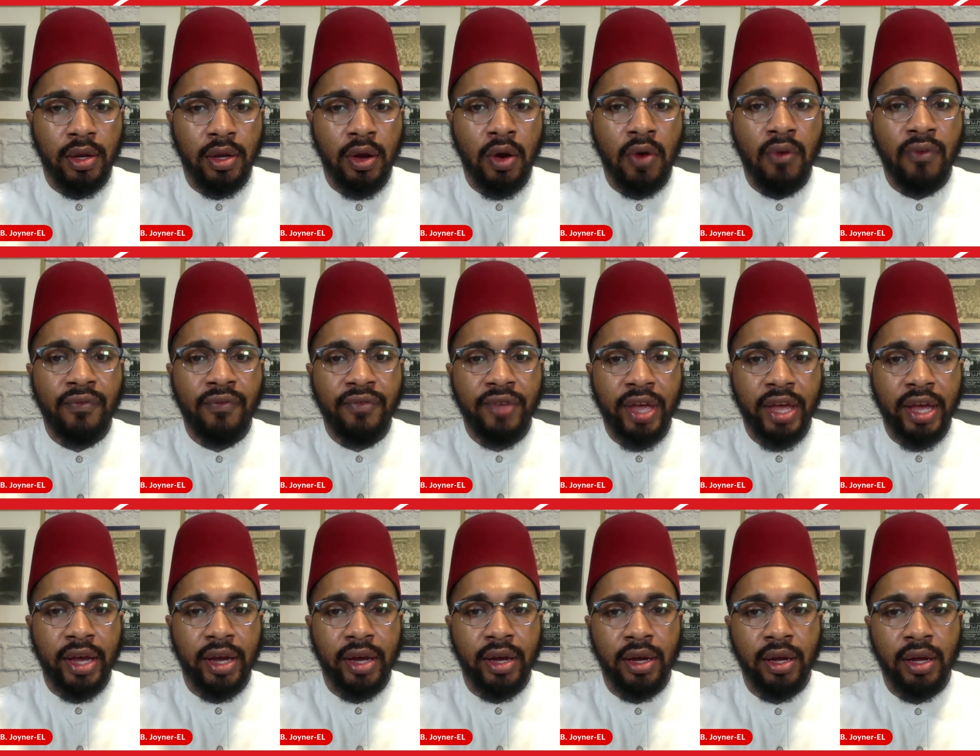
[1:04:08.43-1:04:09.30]
no
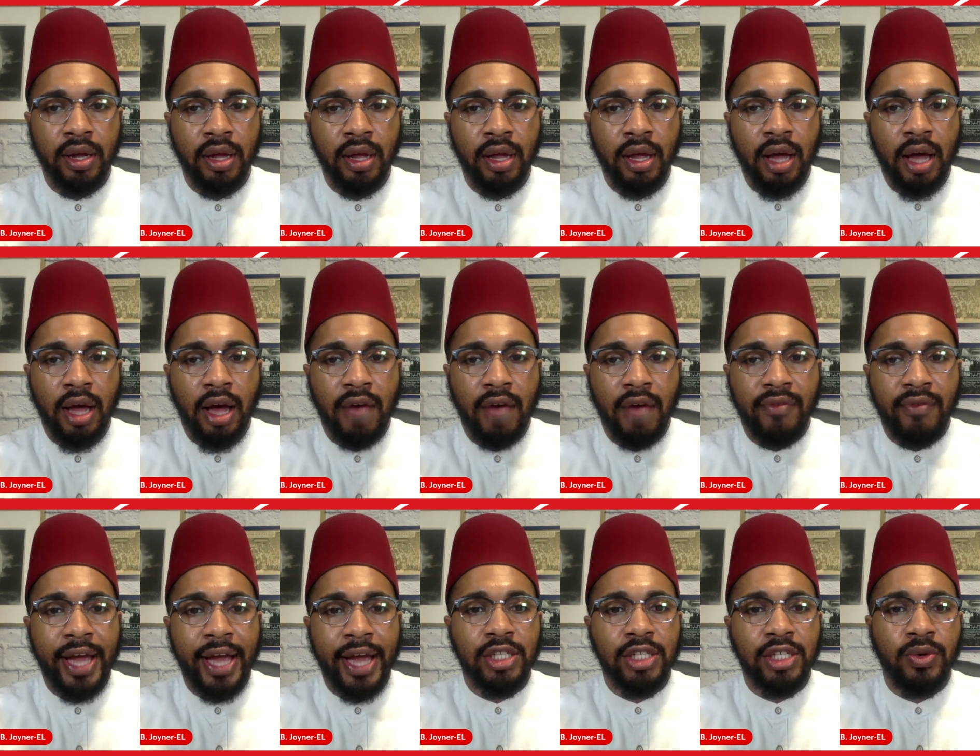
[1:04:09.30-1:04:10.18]
fear of
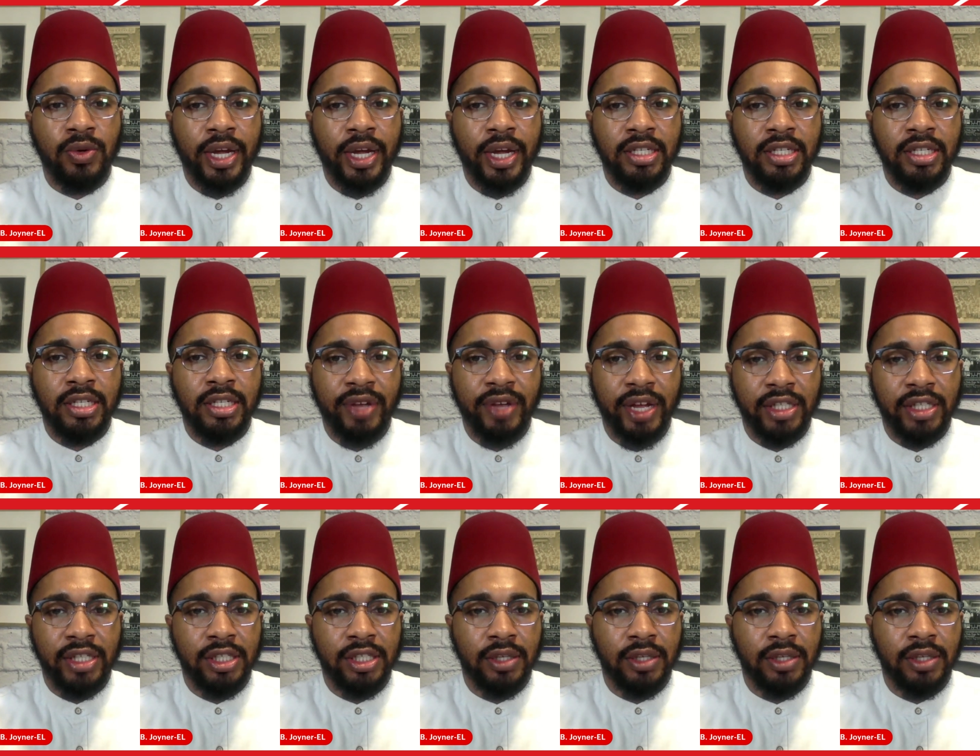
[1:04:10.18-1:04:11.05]
national
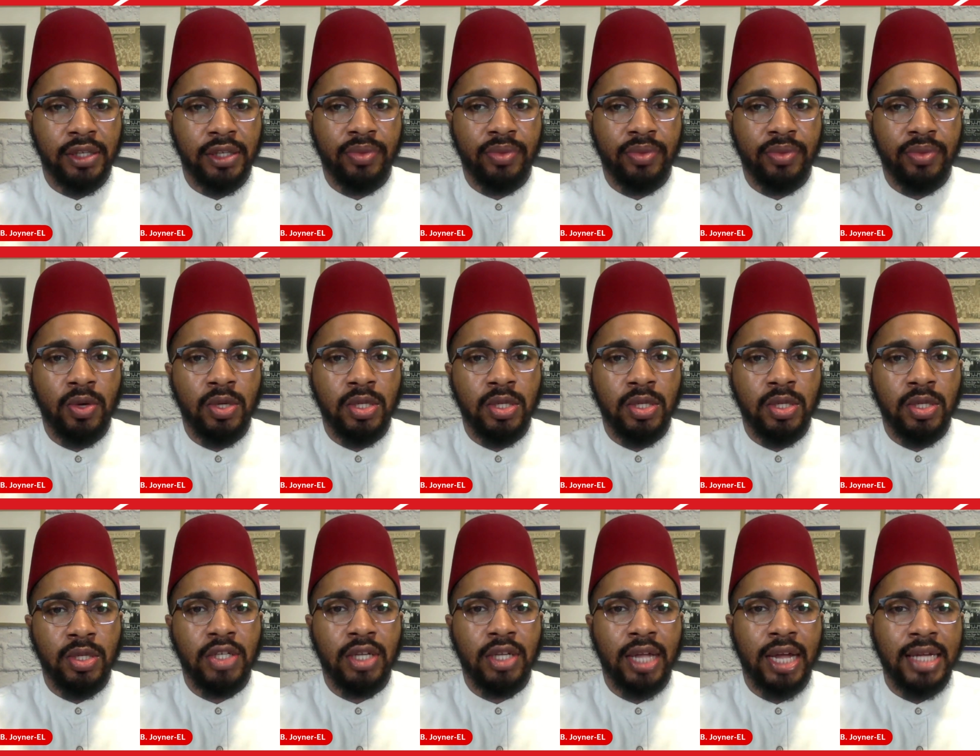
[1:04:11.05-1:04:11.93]
intervention or
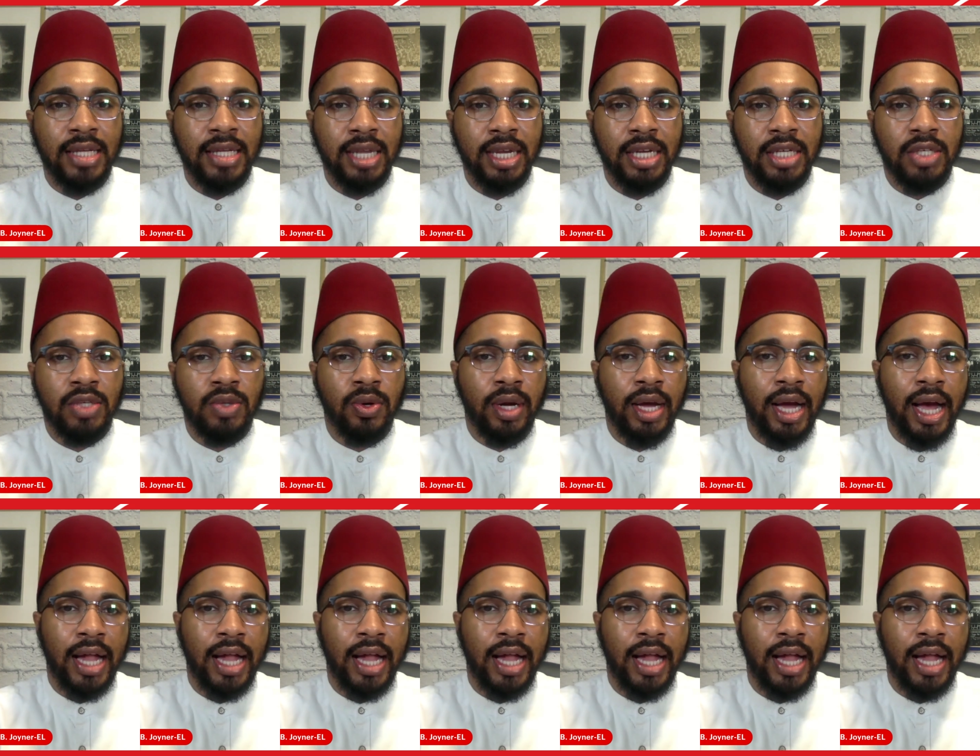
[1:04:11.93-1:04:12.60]
centralization